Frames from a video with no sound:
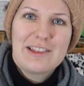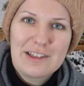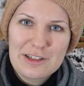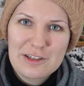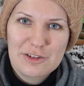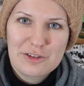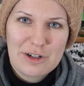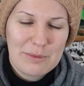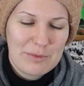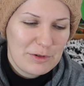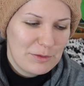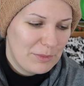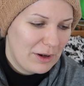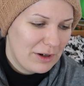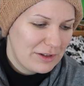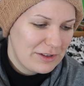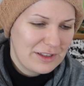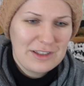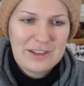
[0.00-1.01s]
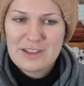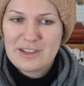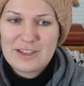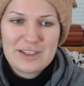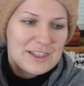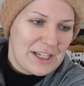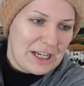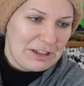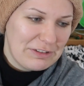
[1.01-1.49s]
in the description box,
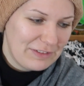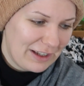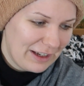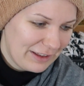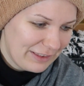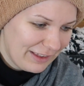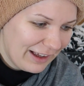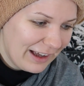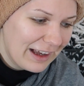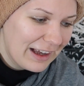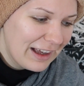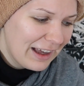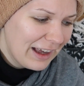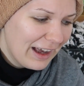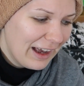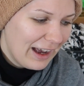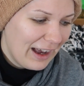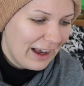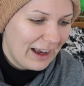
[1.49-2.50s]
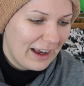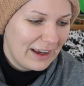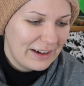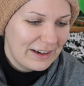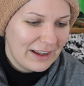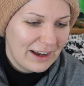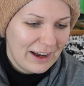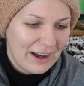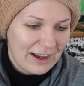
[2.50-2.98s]
stuff like that.
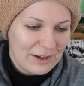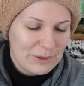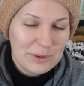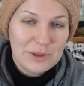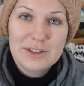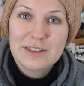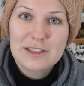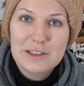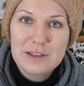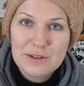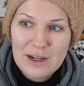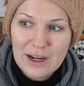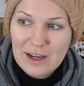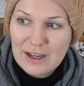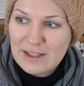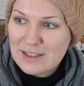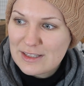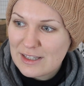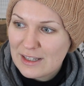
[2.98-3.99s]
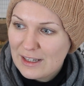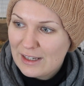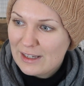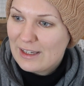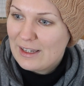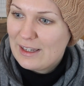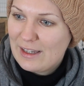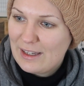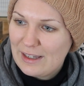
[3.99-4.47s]
And I will see you guys
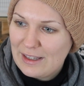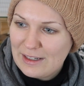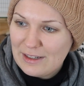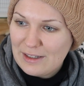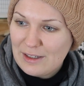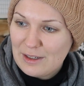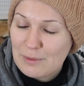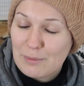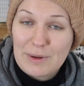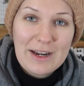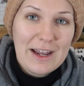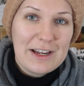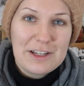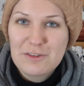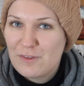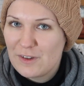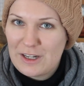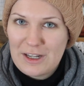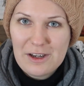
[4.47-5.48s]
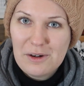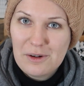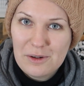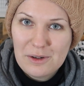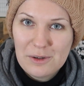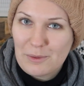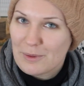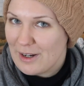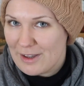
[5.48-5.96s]
in my next video,
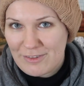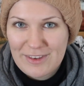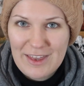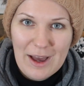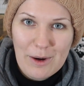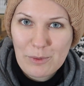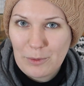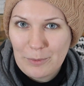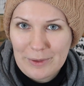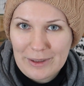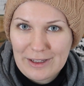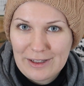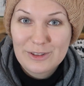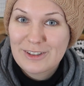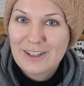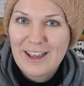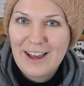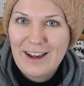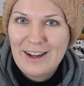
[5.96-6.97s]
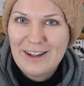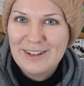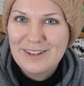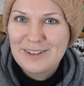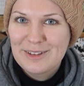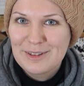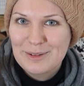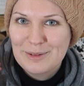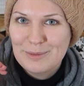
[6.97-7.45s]
whenever that will be. So yeah,
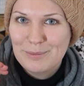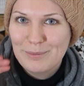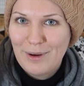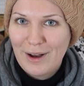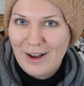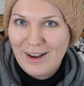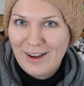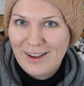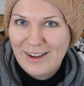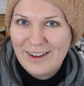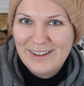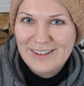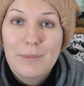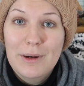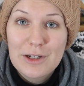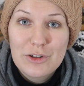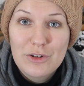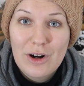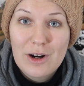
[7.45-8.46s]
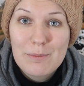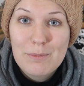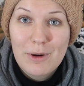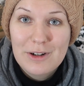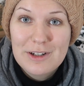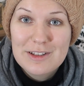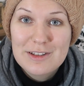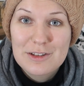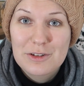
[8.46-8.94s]
bye! My
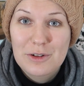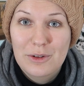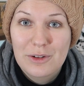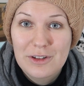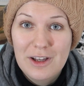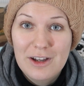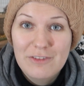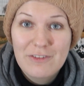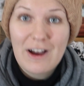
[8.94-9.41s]
tripod isn't tall enough.